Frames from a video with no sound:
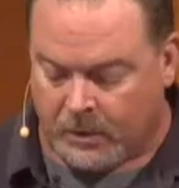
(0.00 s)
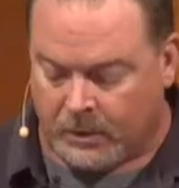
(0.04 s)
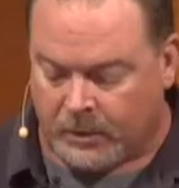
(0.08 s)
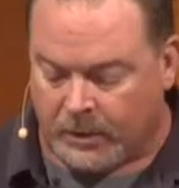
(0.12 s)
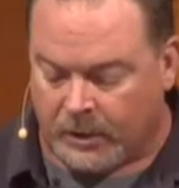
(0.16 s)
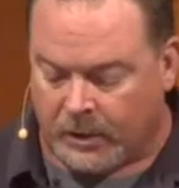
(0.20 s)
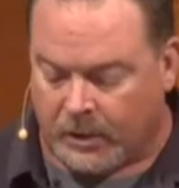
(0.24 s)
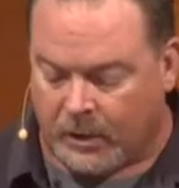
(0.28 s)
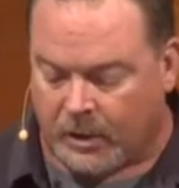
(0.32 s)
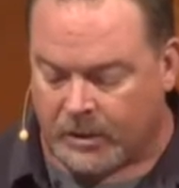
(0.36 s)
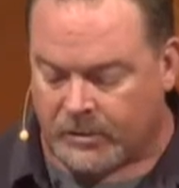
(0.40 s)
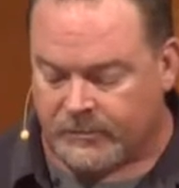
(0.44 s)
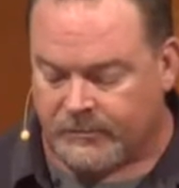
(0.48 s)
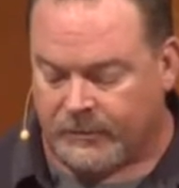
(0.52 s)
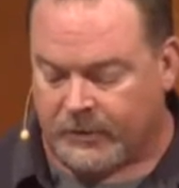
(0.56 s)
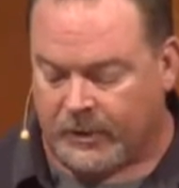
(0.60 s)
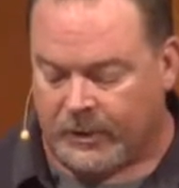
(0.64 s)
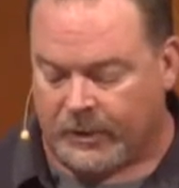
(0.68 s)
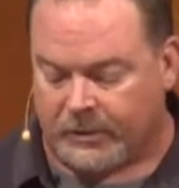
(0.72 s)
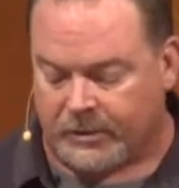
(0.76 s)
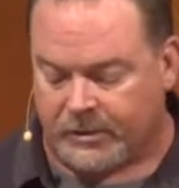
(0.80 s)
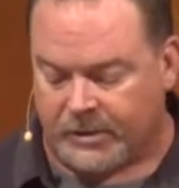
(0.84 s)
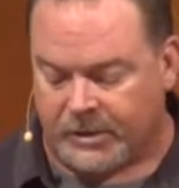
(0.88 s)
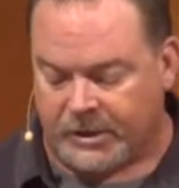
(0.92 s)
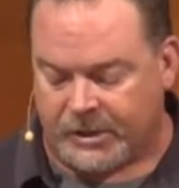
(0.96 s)
The Oxford
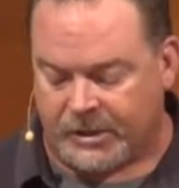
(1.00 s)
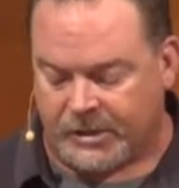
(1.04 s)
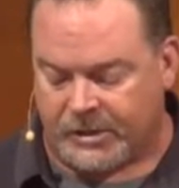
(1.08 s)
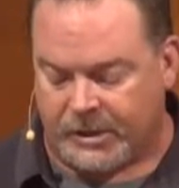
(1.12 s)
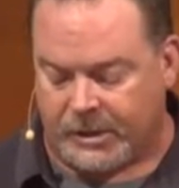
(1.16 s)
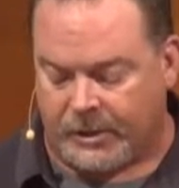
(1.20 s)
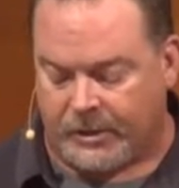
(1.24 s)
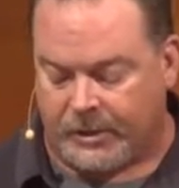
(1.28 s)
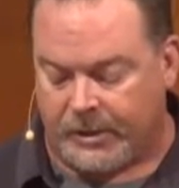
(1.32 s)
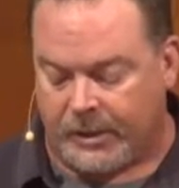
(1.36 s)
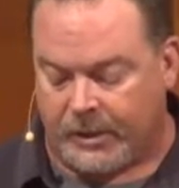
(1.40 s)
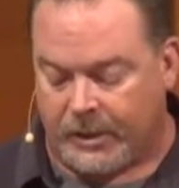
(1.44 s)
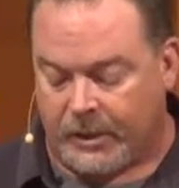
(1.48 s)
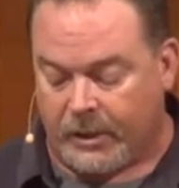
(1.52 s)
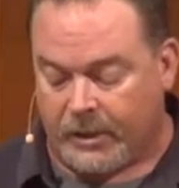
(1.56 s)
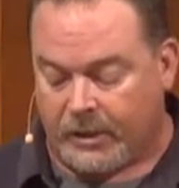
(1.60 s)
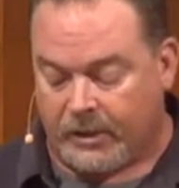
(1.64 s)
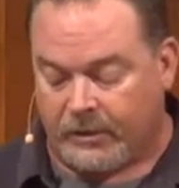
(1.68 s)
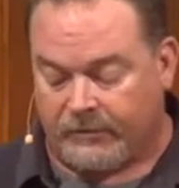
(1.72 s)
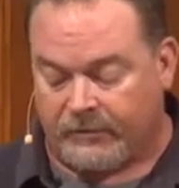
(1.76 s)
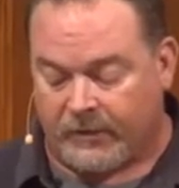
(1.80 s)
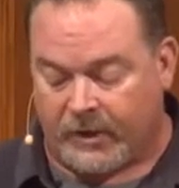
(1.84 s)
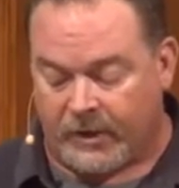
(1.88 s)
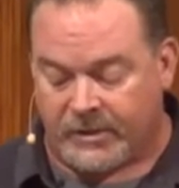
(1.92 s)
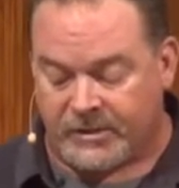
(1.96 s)
English Dictionary
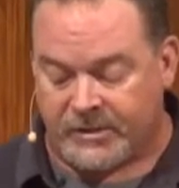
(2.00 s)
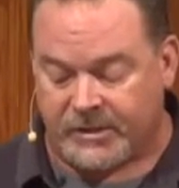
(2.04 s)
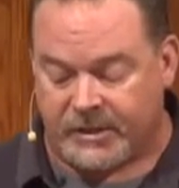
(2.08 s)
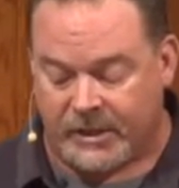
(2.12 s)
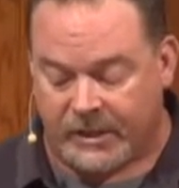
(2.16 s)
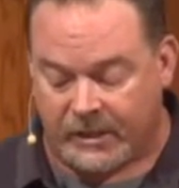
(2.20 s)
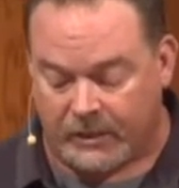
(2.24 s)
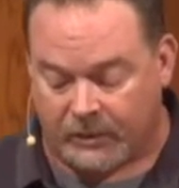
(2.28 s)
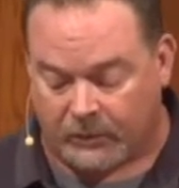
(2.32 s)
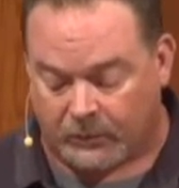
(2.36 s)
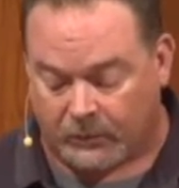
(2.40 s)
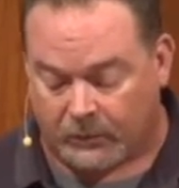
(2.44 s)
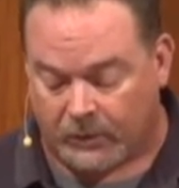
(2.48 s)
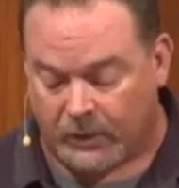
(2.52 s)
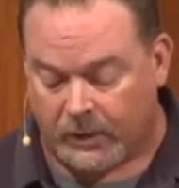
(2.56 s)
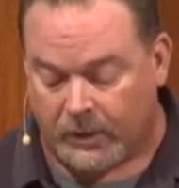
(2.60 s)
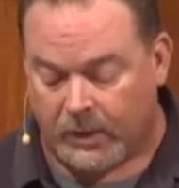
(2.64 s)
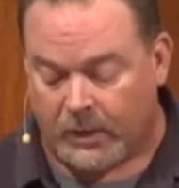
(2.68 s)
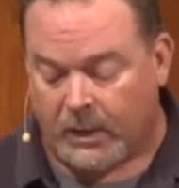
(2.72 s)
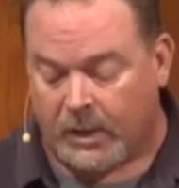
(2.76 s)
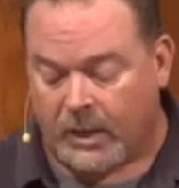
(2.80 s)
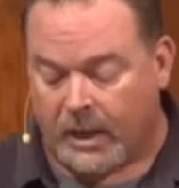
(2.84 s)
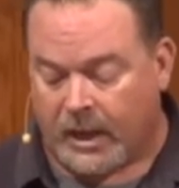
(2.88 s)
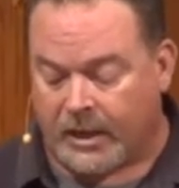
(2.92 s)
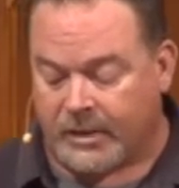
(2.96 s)
defines kill
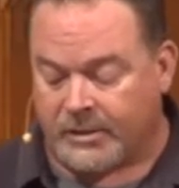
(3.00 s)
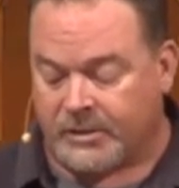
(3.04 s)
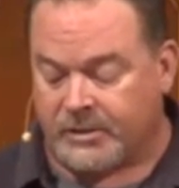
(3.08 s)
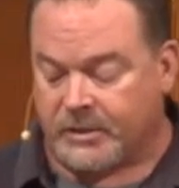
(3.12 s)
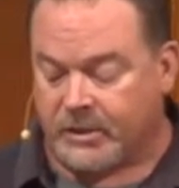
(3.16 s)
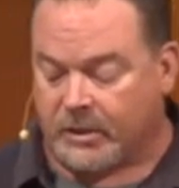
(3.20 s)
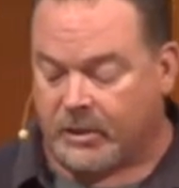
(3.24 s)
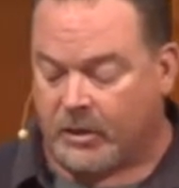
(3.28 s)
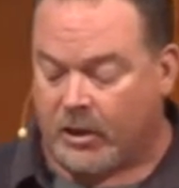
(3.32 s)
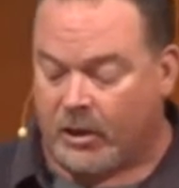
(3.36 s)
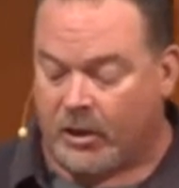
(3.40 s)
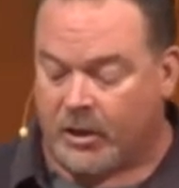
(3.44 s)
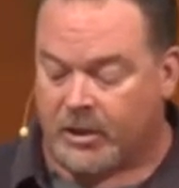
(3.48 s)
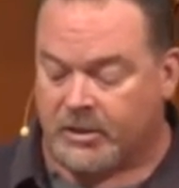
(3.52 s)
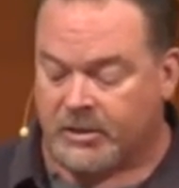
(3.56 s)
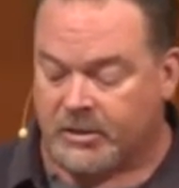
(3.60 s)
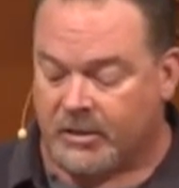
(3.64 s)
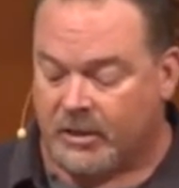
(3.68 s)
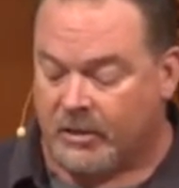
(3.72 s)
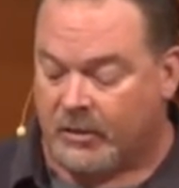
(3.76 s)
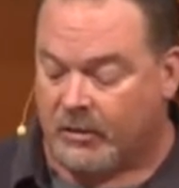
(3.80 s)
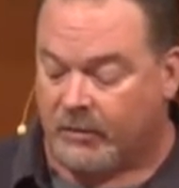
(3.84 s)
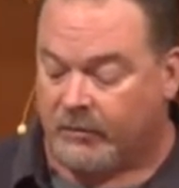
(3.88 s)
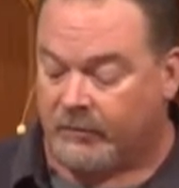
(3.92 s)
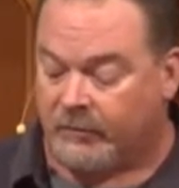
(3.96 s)
as the cause
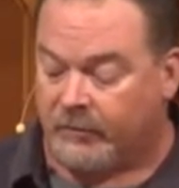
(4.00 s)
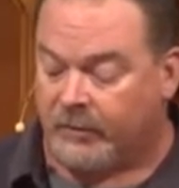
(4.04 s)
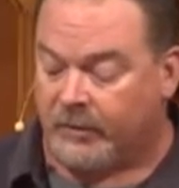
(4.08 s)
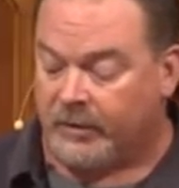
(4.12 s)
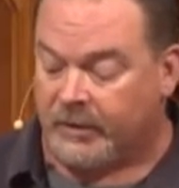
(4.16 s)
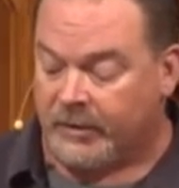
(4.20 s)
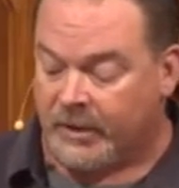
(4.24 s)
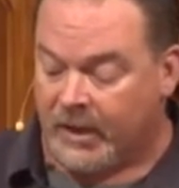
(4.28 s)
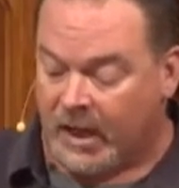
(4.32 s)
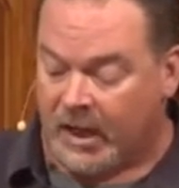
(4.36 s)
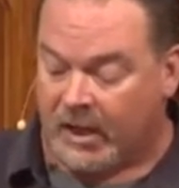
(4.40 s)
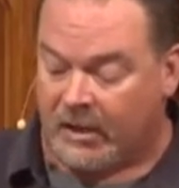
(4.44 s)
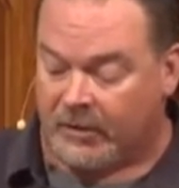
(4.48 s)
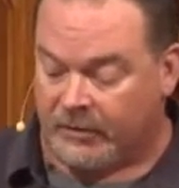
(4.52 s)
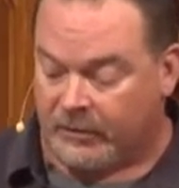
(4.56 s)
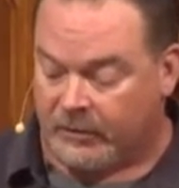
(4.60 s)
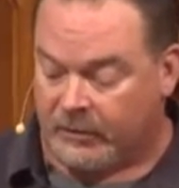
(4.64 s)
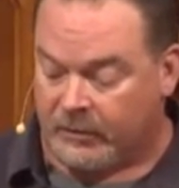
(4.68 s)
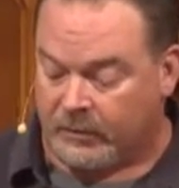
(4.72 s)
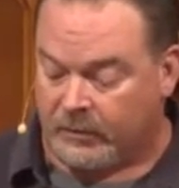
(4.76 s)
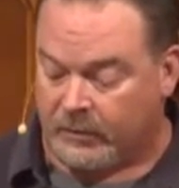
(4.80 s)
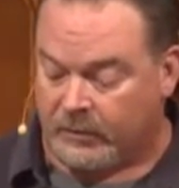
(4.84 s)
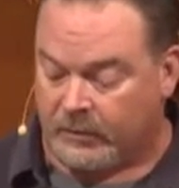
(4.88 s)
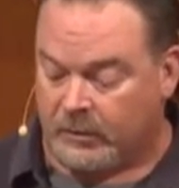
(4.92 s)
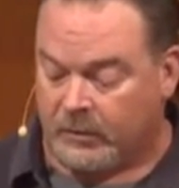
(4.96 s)
of death
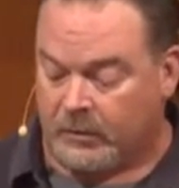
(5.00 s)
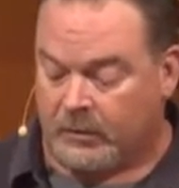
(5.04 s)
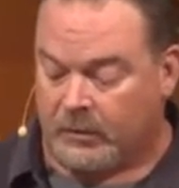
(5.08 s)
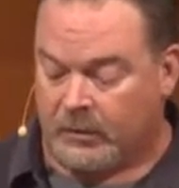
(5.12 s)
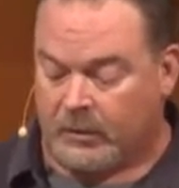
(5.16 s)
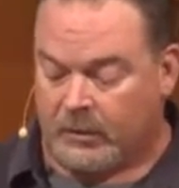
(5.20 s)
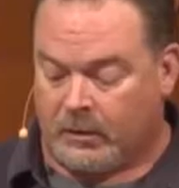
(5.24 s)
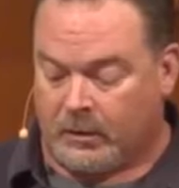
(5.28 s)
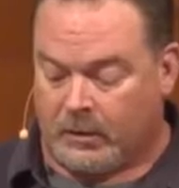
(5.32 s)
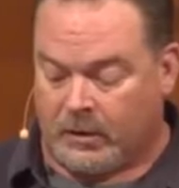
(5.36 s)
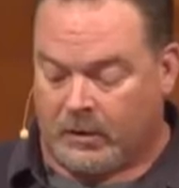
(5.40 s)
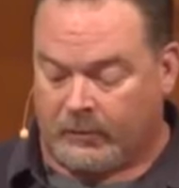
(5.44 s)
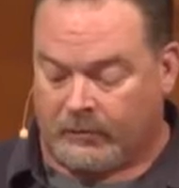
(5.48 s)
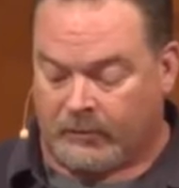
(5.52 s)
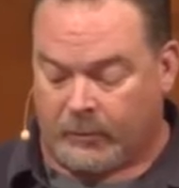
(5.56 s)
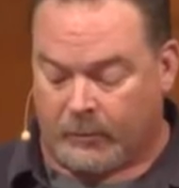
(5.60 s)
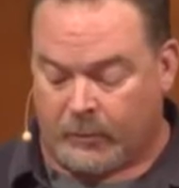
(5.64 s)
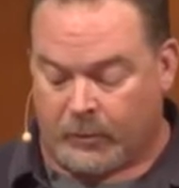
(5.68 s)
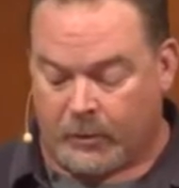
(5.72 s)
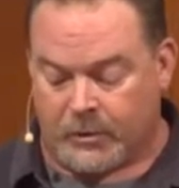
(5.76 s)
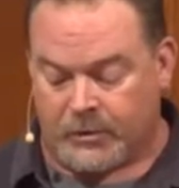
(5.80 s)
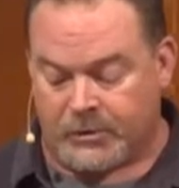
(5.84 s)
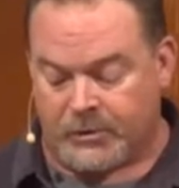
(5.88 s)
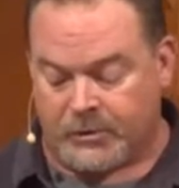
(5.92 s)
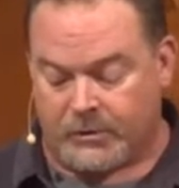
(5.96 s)
of a
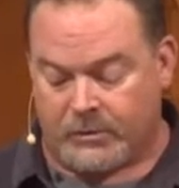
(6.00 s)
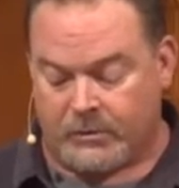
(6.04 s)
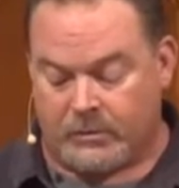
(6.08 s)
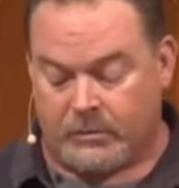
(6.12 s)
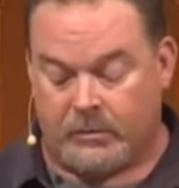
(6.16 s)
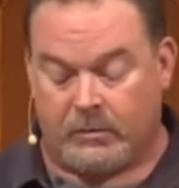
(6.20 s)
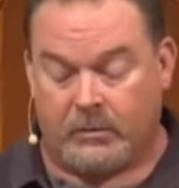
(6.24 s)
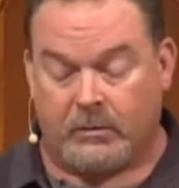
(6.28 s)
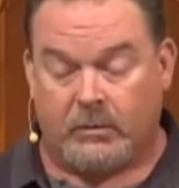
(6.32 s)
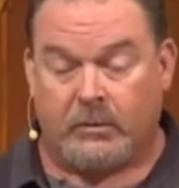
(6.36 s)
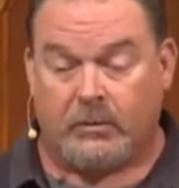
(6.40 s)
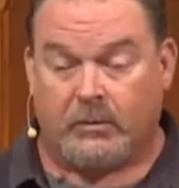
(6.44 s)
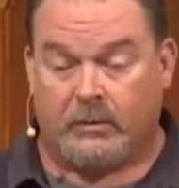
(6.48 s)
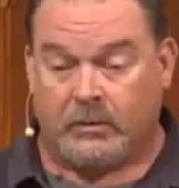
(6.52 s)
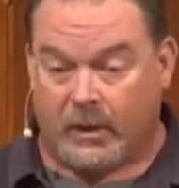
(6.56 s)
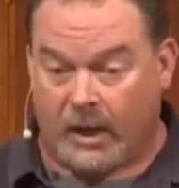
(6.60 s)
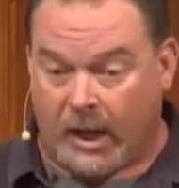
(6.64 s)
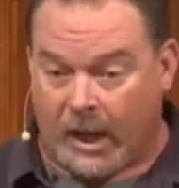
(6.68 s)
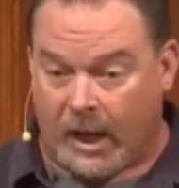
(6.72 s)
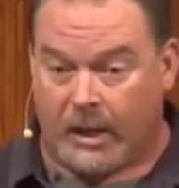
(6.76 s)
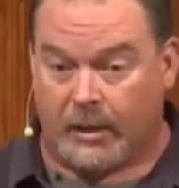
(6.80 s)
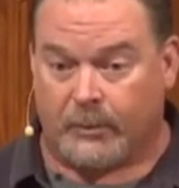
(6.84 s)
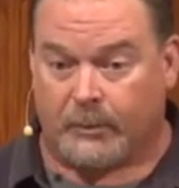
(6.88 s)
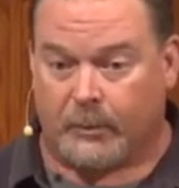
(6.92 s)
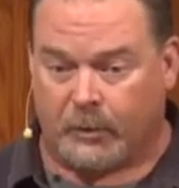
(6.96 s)
person,
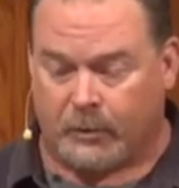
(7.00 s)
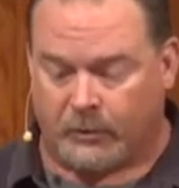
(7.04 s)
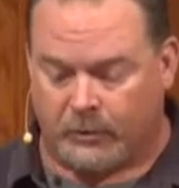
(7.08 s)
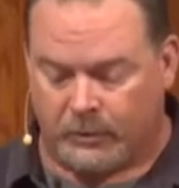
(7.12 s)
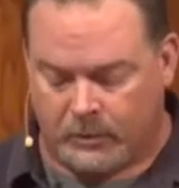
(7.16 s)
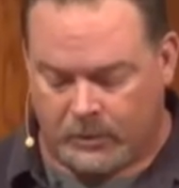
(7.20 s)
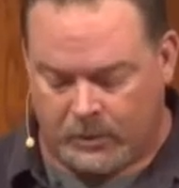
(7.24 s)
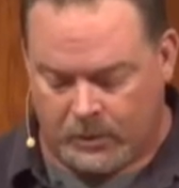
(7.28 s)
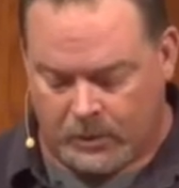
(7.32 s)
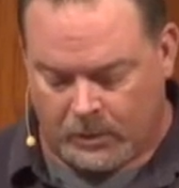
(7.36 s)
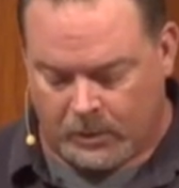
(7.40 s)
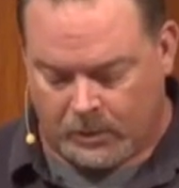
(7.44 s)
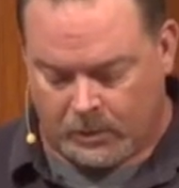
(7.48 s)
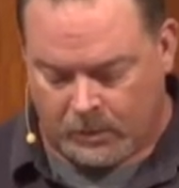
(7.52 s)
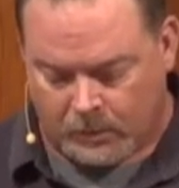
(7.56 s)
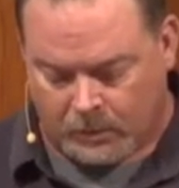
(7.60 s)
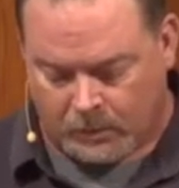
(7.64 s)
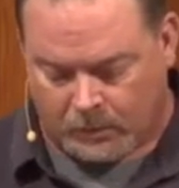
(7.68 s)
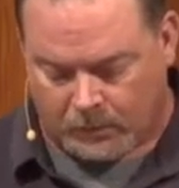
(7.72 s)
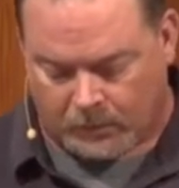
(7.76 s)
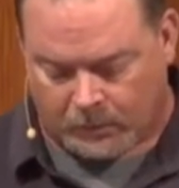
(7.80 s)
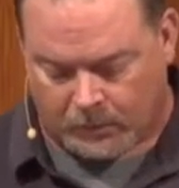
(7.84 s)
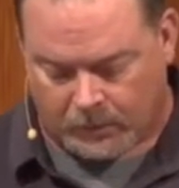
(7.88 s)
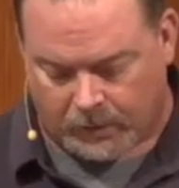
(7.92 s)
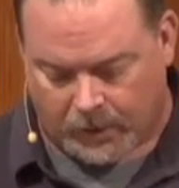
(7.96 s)
animal,
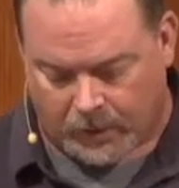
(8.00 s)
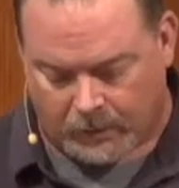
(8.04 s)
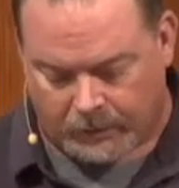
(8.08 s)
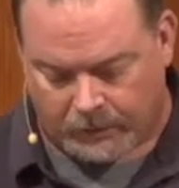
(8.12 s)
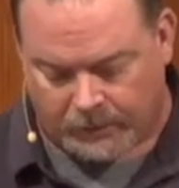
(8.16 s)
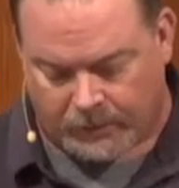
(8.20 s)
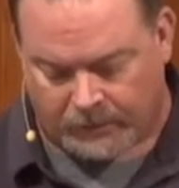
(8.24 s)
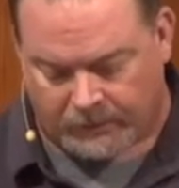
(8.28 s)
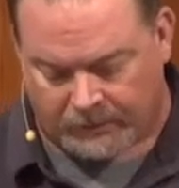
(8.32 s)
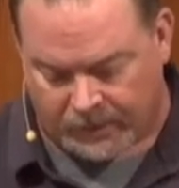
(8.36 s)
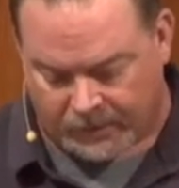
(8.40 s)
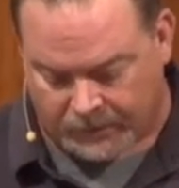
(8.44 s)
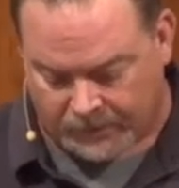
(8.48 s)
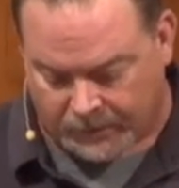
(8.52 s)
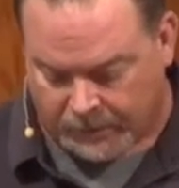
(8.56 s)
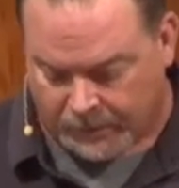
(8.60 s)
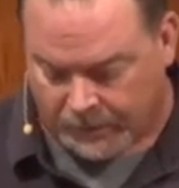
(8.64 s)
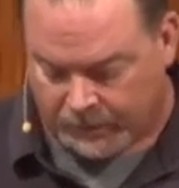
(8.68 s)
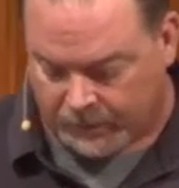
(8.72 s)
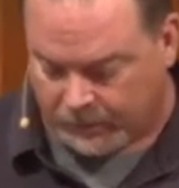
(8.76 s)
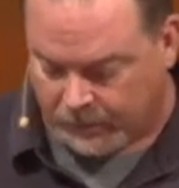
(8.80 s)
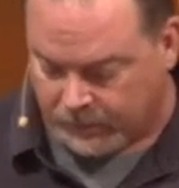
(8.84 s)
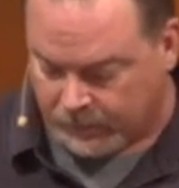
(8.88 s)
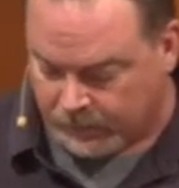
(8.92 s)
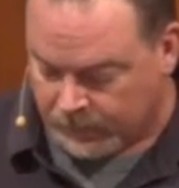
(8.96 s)
or other living
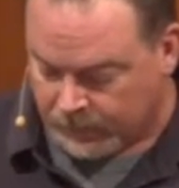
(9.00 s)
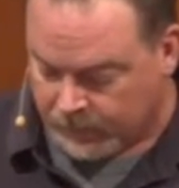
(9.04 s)
thing.